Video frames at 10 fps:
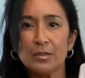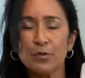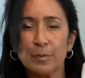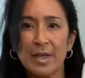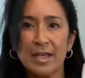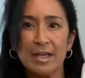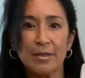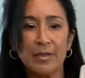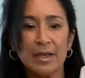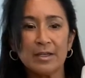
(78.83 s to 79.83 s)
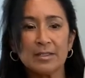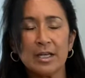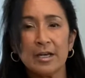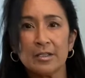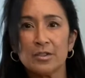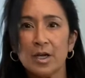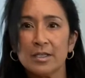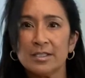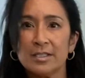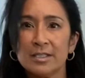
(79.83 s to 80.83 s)
for making things,
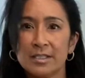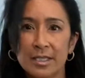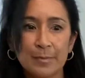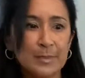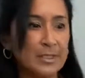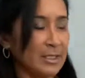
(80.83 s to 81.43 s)
sauces, dips,